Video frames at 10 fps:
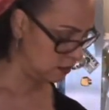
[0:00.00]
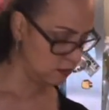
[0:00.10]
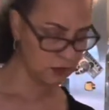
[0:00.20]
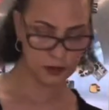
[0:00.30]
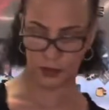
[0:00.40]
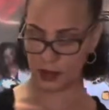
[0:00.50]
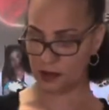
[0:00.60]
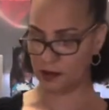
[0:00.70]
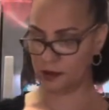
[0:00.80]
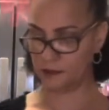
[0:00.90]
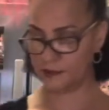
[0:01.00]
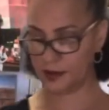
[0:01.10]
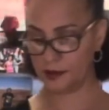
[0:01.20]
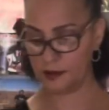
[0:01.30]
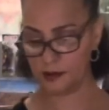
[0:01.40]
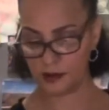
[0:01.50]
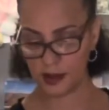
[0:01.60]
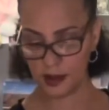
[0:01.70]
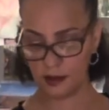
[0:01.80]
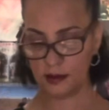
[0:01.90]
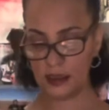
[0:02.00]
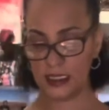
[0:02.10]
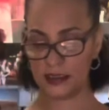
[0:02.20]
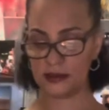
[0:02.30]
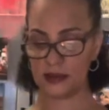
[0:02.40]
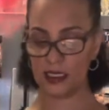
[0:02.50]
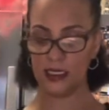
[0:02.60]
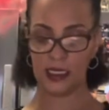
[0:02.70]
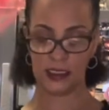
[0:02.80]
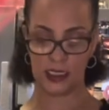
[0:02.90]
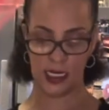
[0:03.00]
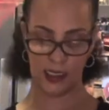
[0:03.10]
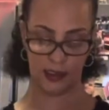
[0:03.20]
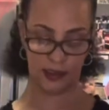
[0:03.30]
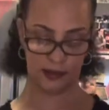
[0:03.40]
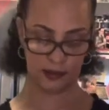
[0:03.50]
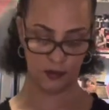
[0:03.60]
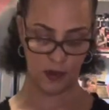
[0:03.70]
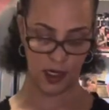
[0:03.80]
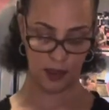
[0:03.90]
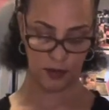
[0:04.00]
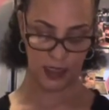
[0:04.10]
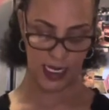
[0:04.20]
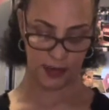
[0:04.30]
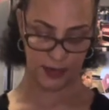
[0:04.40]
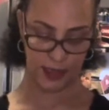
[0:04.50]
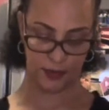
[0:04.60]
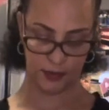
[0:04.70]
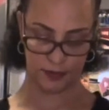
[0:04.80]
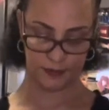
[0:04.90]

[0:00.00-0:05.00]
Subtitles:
with my glove there. Now the next thing I like is ground black pepper.